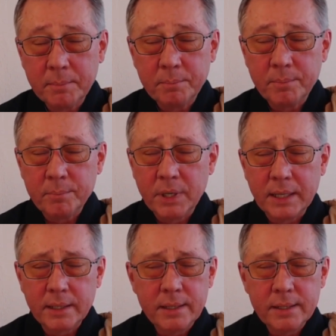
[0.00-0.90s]

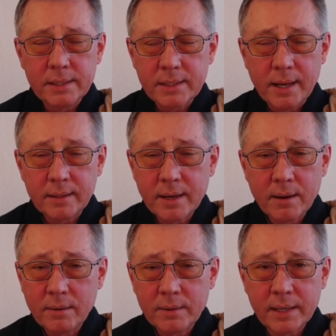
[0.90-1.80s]
But he sat
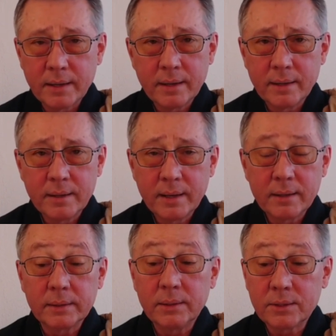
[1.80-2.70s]
down and had a
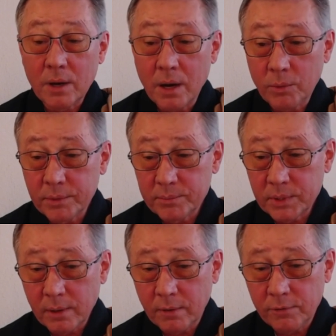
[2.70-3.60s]
little talk with
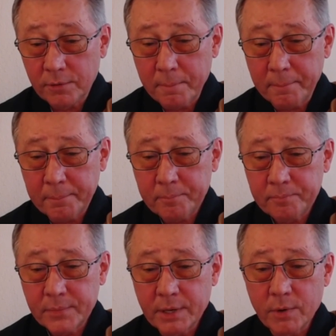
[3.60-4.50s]
himself.
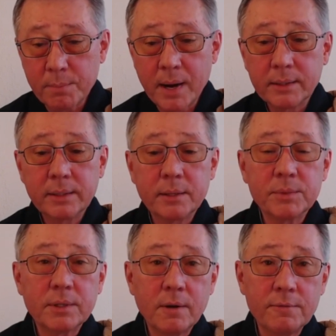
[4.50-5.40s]
He reminded
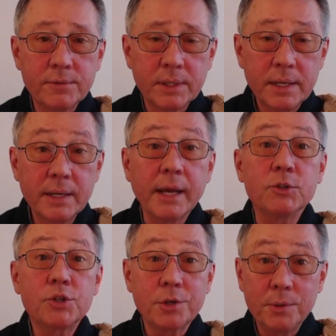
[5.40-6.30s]
himself that he had
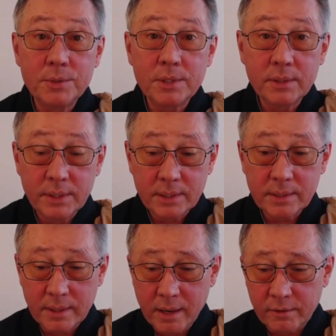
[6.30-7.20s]
chosen this
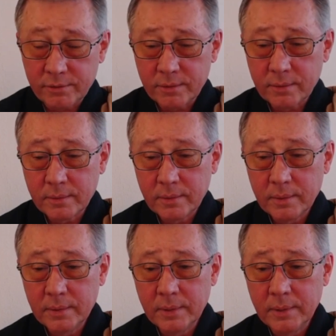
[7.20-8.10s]
life,
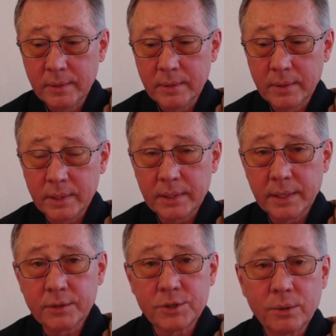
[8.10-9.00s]
and he
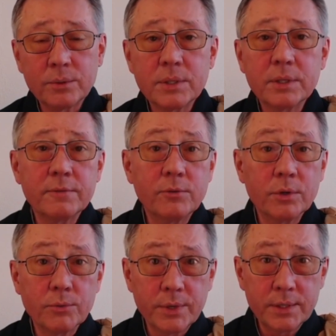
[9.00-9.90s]
had chosen it for a
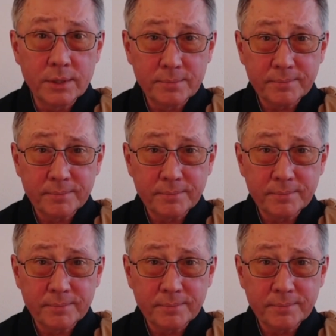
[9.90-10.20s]
reason.